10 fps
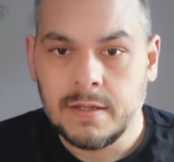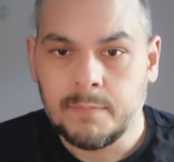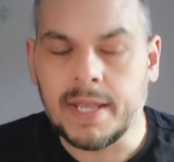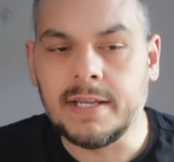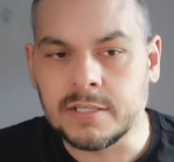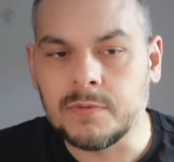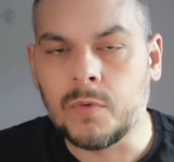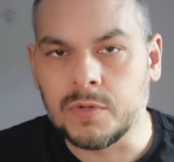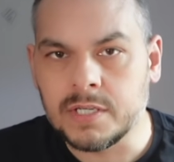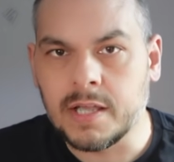He doesn't
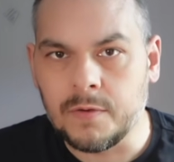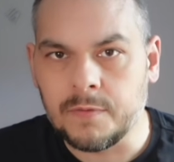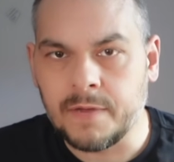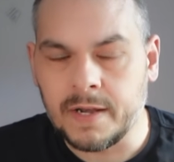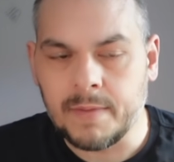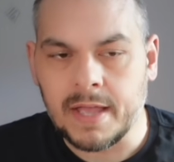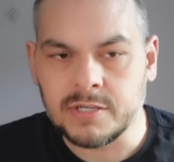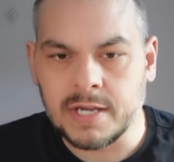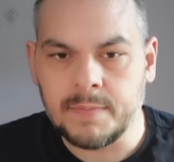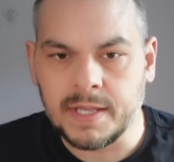want to go to
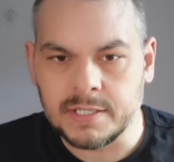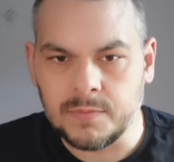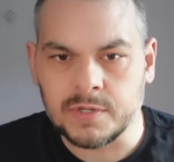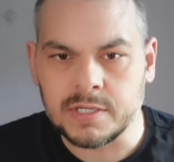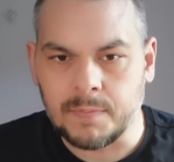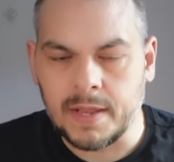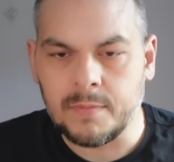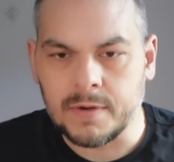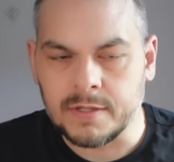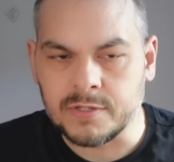Fenerbahce because he wants to play in
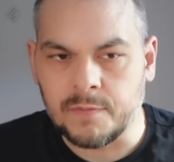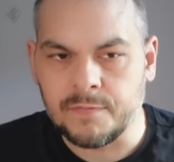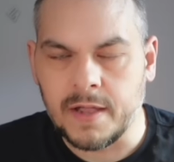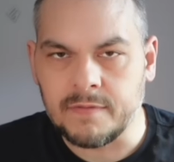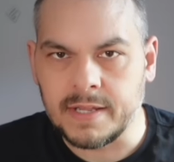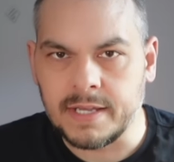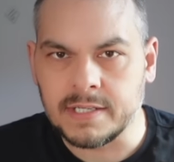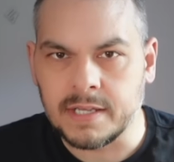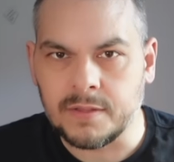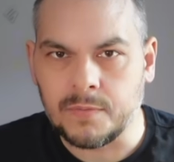one of the top 5 leagues
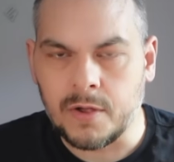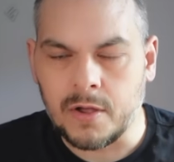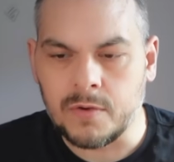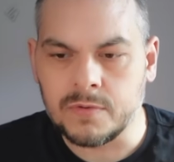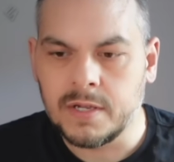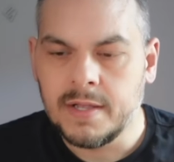in the world.